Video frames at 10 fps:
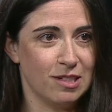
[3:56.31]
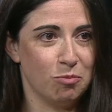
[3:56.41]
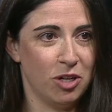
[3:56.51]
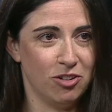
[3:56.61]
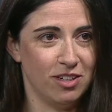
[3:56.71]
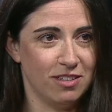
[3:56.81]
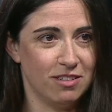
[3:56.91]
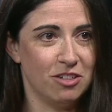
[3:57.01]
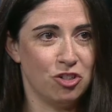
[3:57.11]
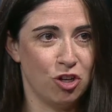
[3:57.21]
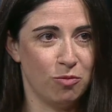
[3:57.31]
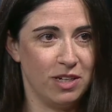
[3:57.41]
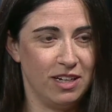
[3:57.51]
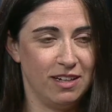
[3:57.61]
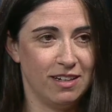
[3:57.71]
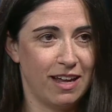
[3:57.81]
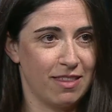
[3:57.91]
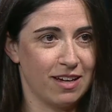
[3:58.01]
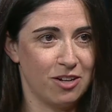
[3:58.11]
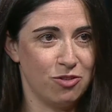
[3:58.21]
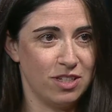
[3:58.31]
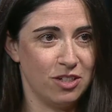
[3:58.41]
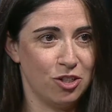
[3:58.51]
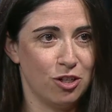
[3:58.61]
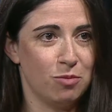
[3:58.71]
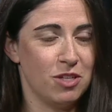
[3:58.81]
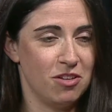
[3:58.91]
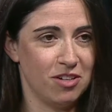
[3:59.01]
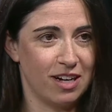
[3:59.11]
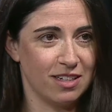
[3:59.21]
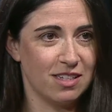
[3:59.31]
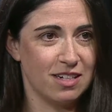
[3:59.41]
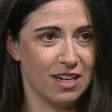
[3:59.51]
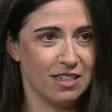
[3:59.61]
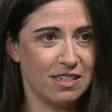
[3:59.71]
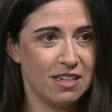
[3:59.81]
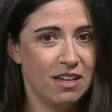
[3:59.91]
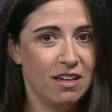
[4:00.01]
to Poland, to Germany, and other countries in Europe, to the United States,